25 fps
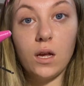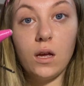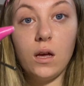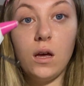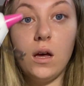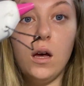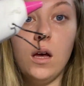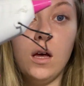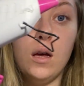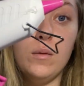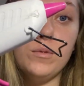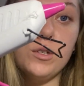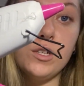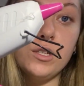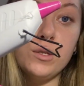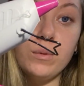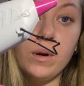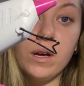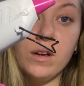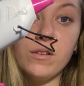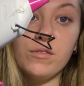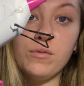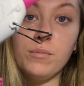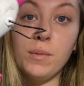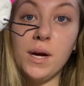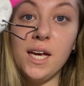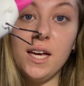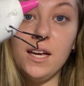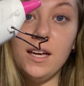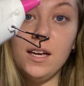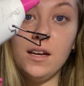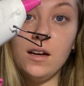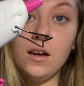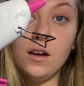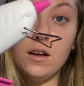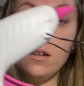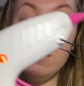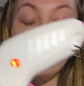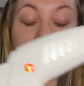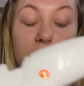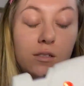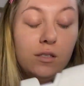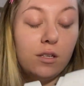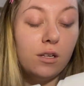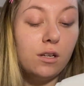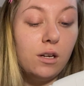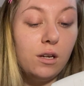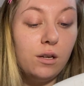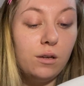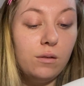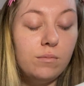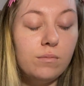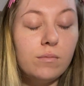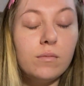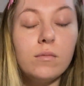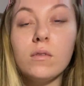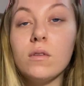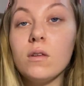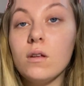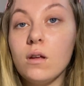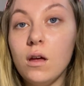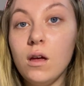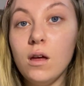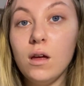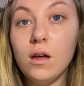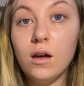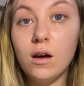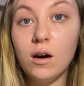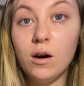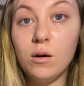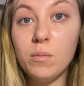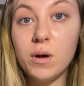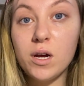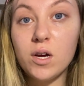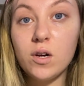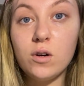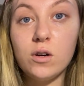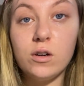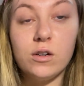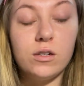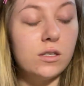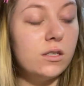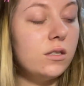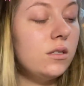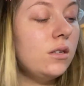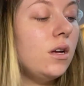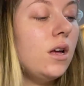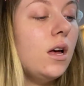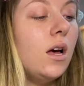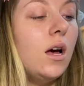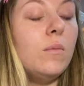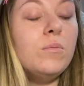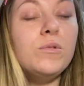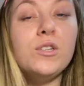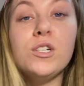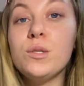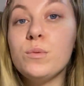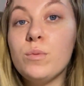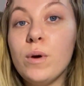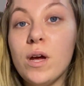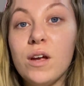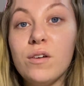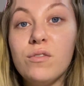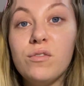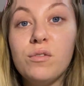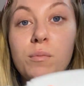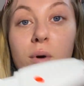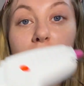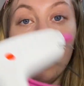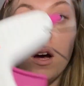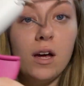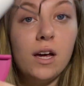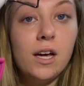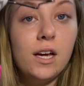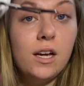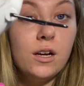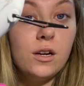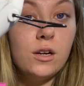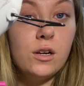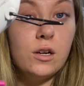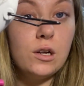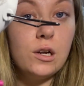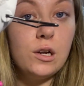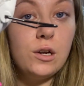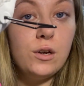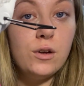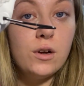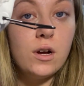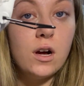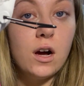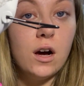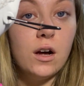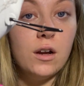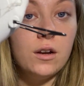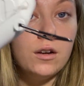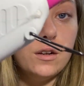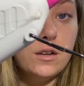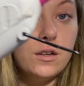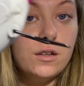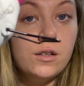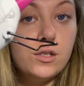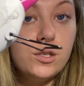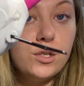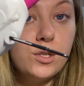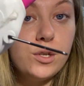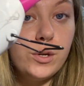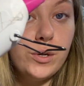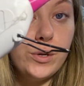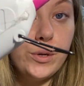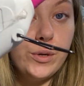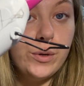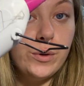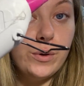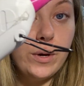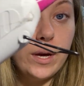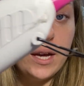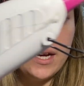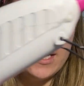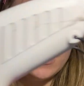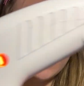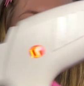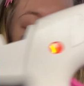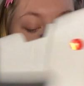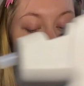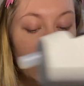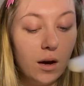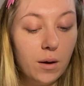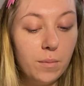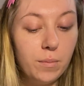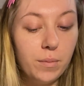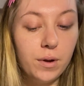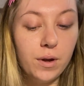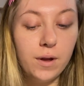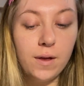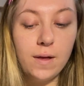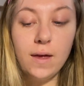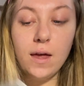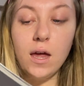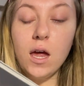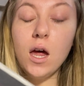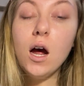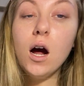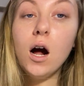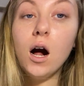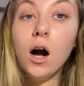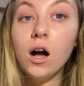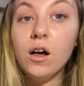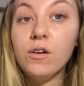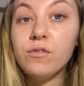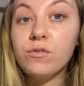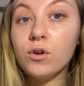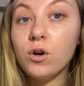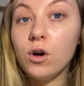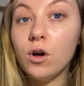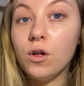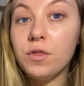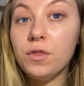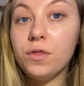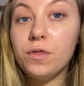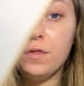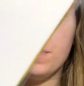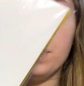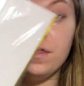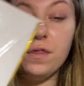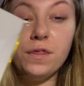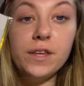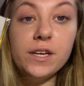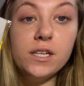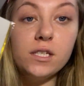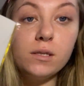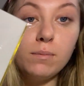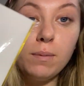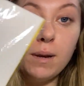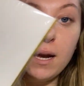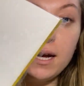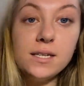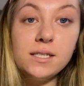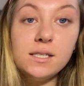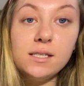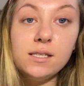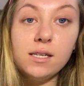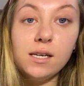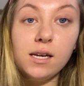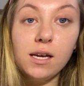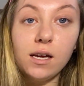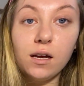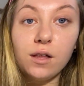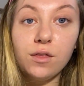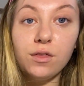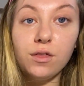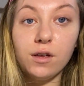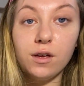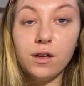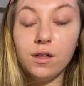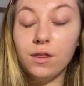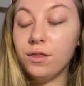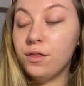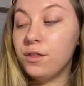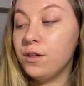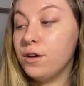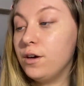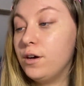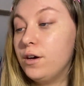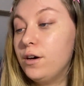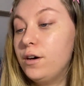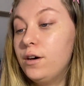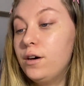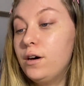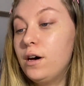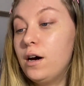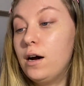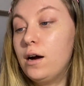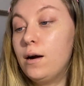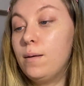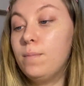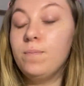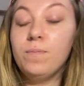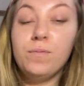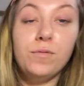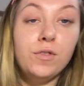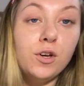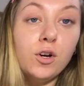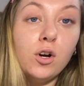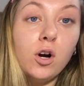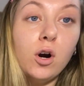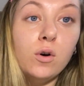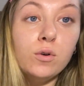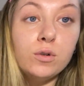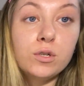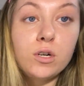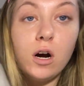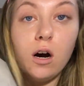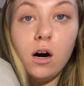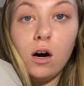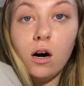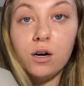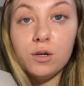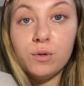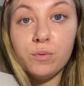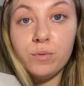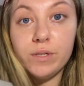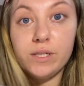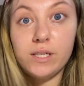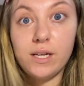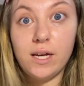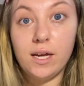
I'm just waiting for my heat gun to glue. Oh my god, I'm just waiting for my glue gun to heat up. I've got this plastic that the gold card was in,